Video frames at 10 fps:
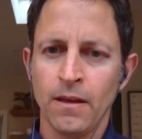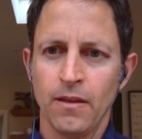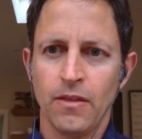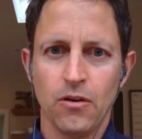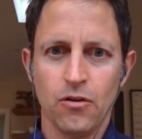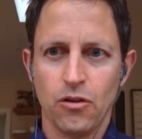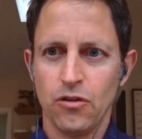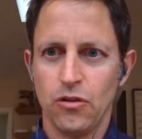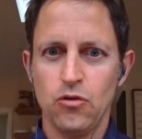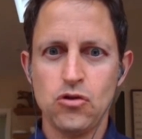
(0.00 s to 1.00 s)
You
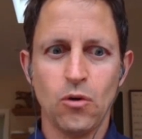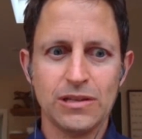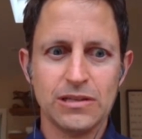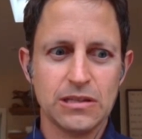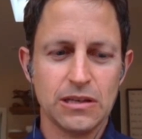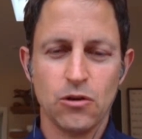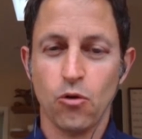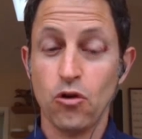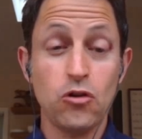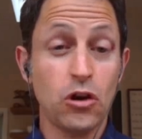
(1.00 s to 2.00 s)
can
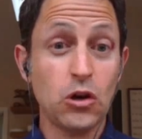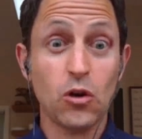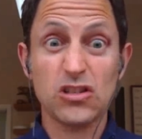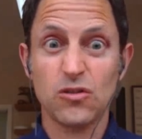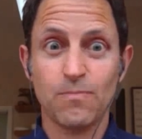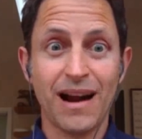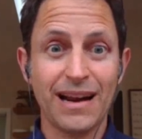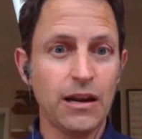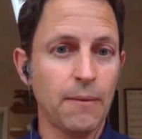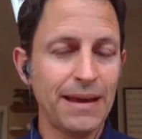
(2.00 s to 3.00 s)
notice your body
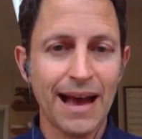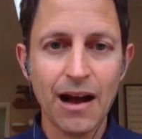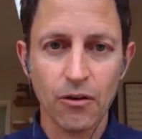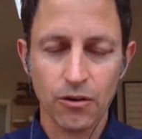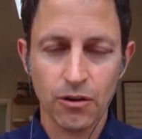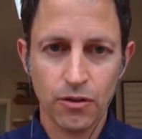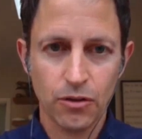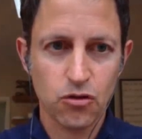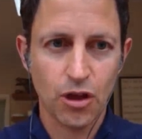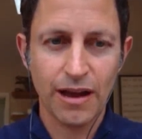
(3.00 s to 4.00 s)
numbing out.
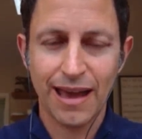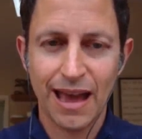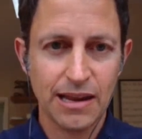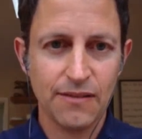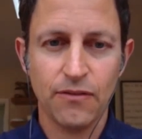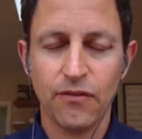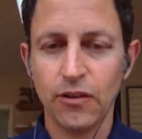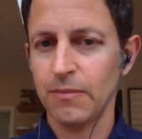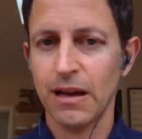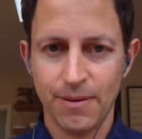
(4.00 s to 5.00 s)
I can't even feel
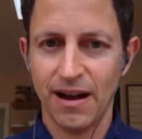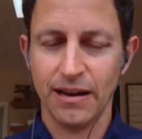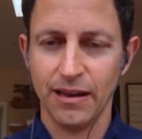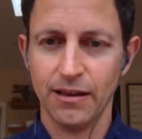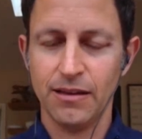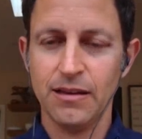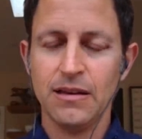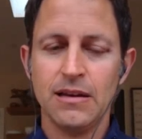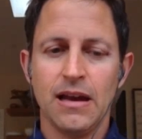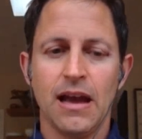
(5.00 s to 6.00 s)
my body.
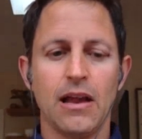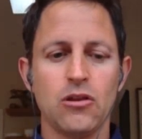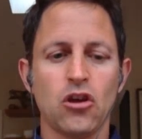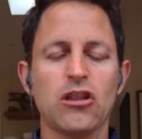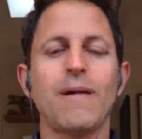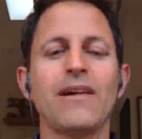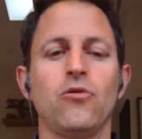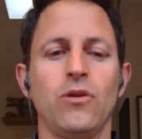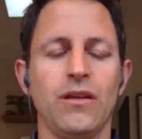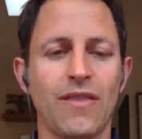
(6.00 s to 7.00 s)
And just by
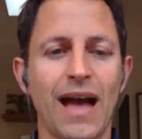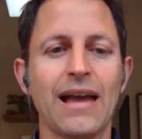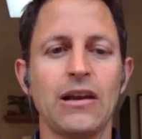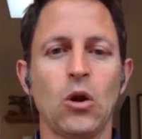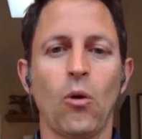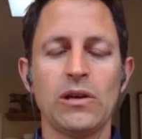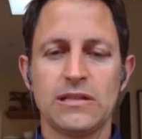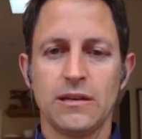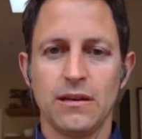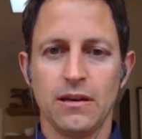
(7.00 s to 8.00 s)
doing that,
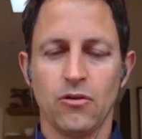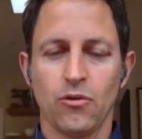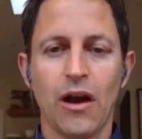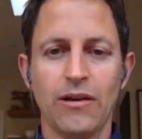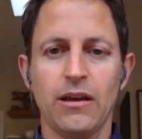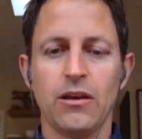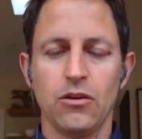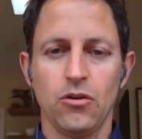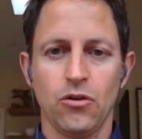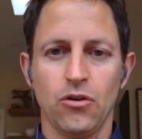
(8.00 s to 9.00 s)
grounding
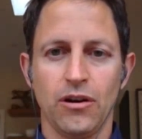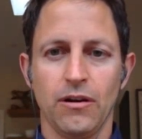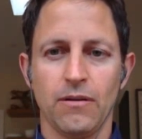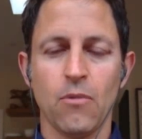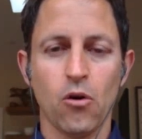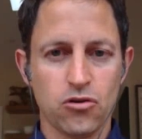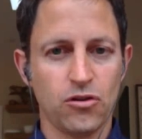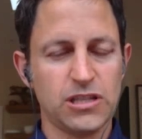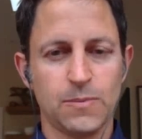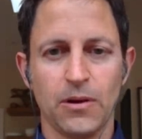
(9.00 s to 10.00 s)
your emotional
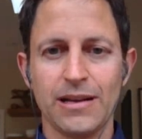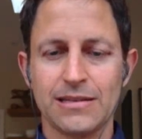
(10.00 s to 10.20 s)
experience